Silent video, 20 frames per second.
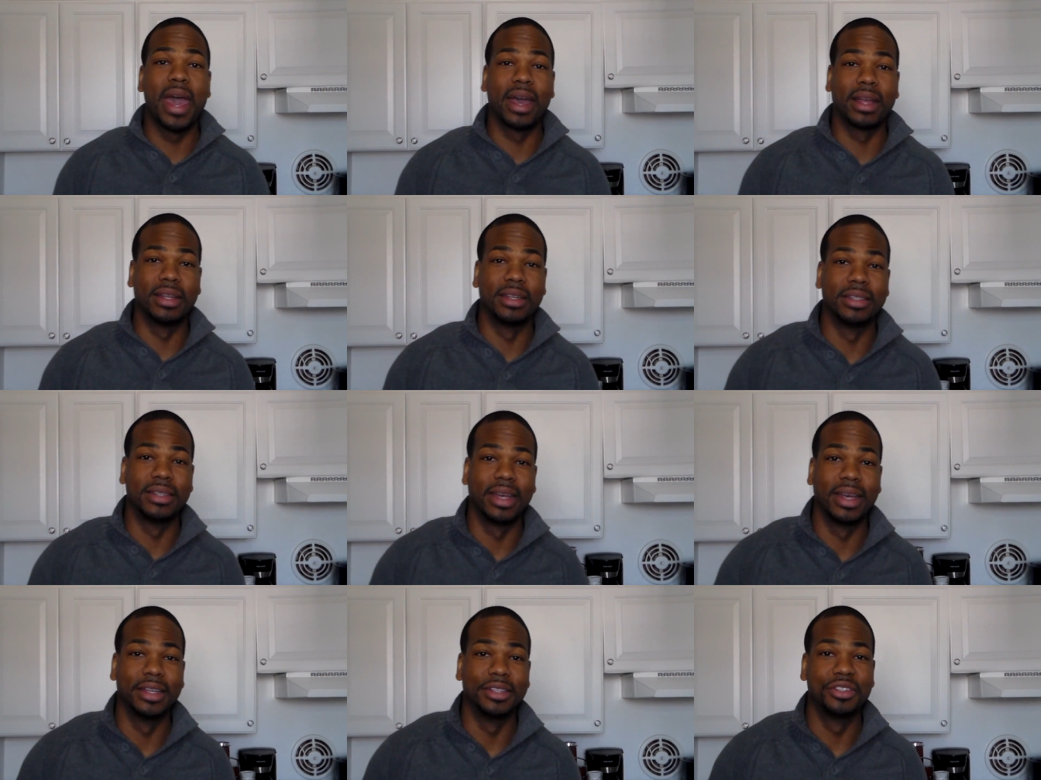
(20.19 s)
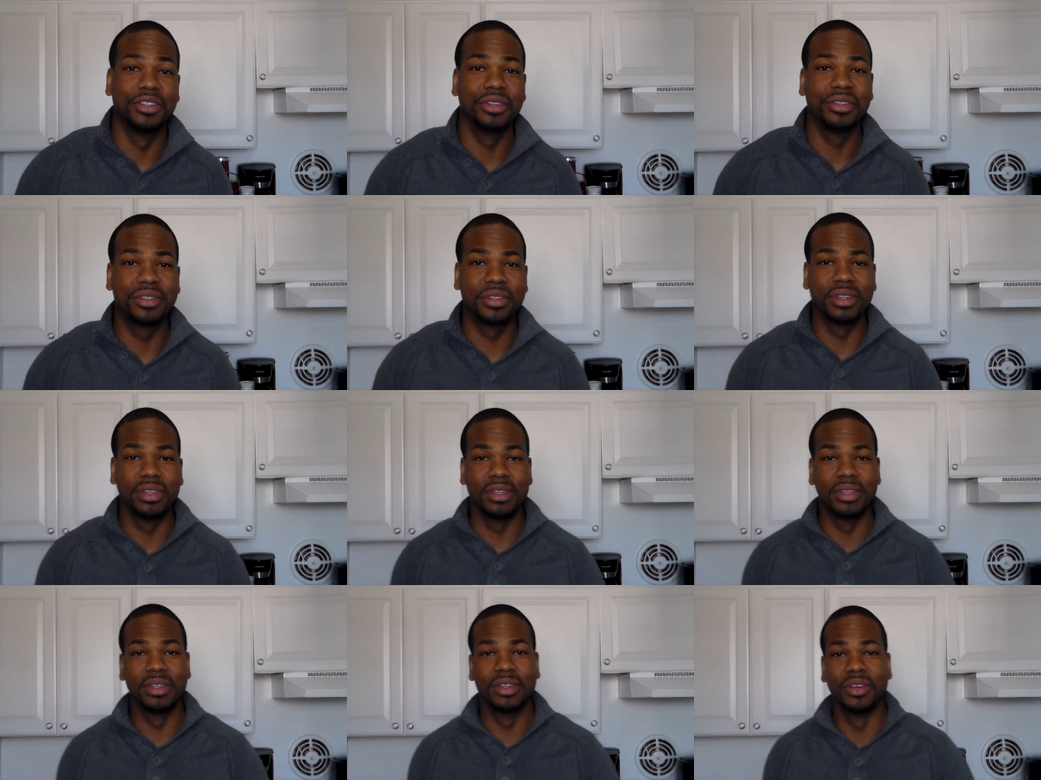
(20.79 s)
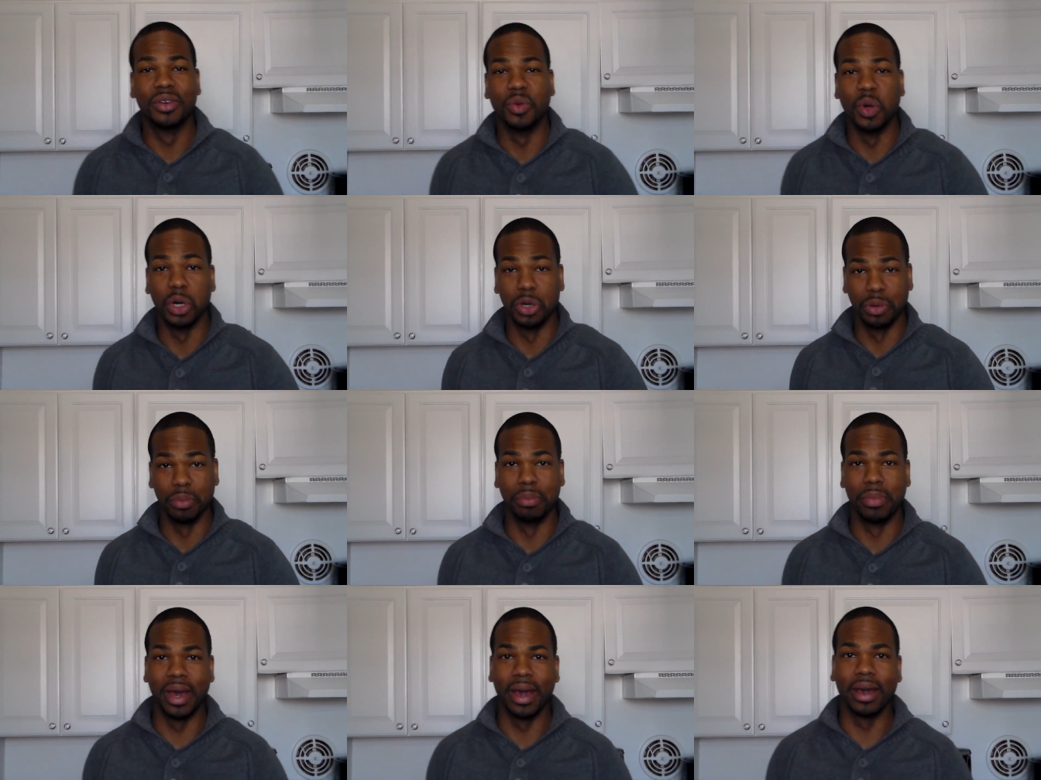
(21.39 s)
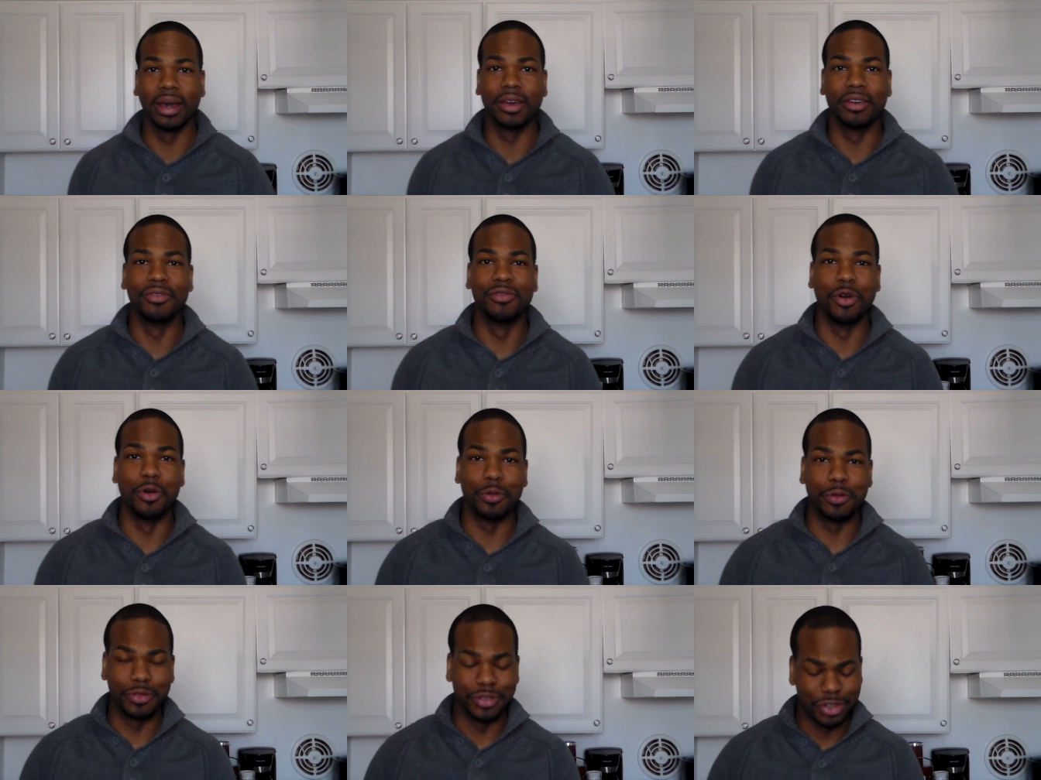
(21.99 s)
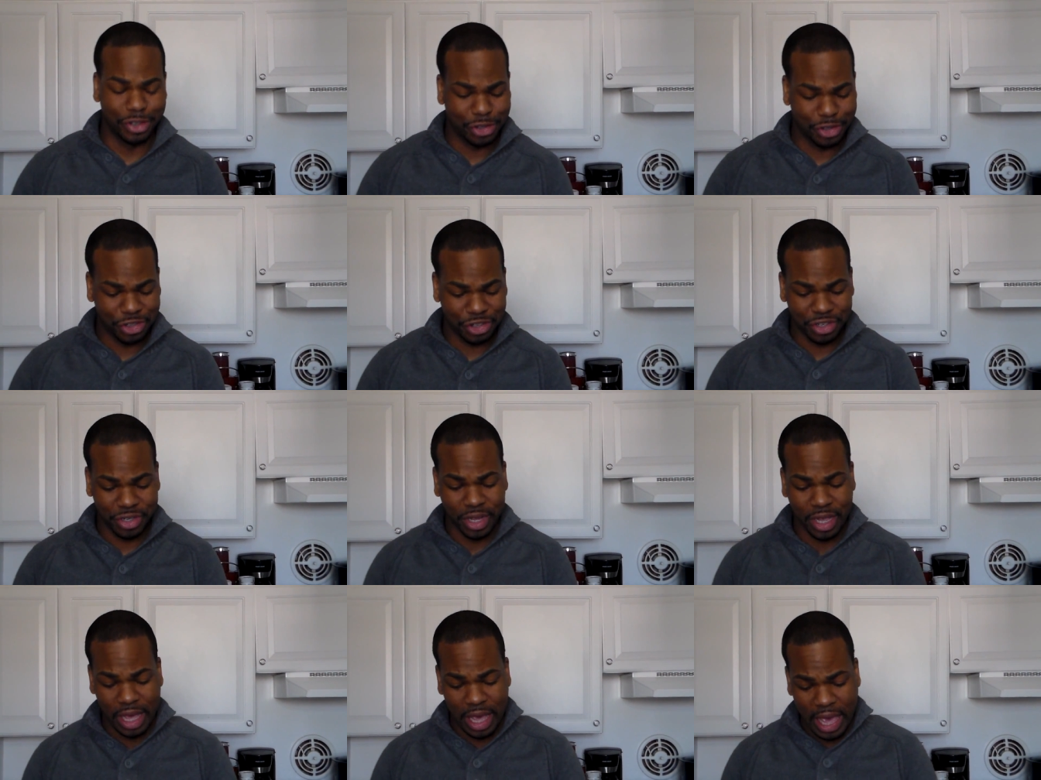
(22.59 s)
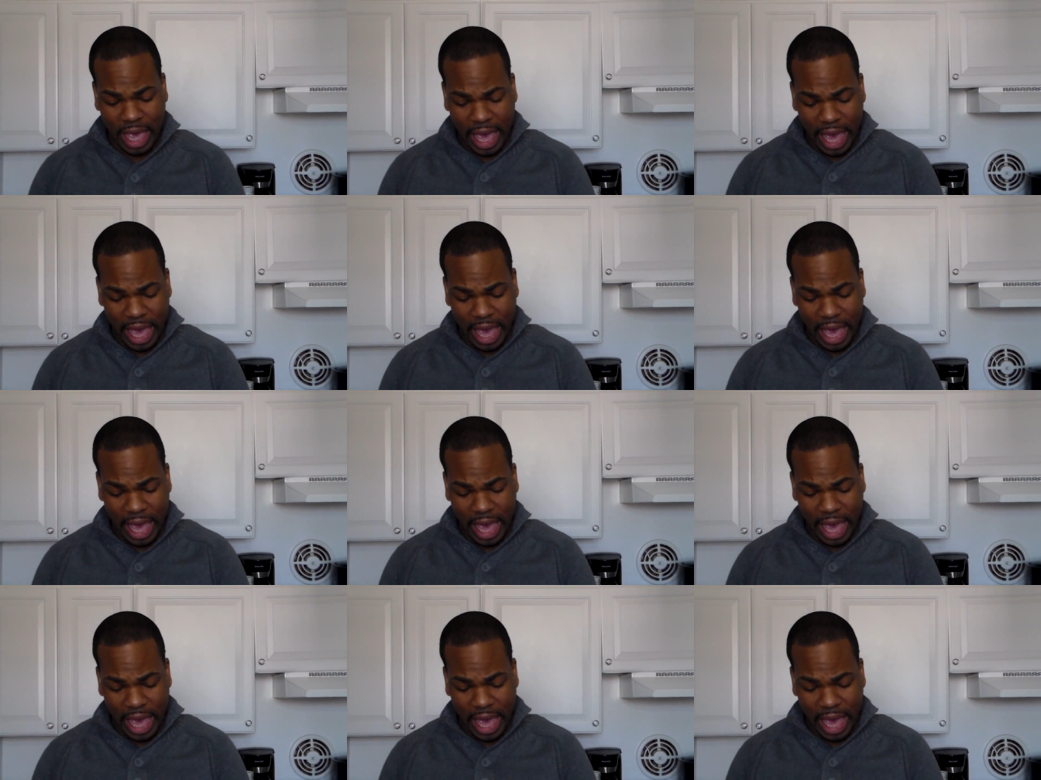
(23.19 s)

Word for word: to Magnus Answers. Welcome back, folks.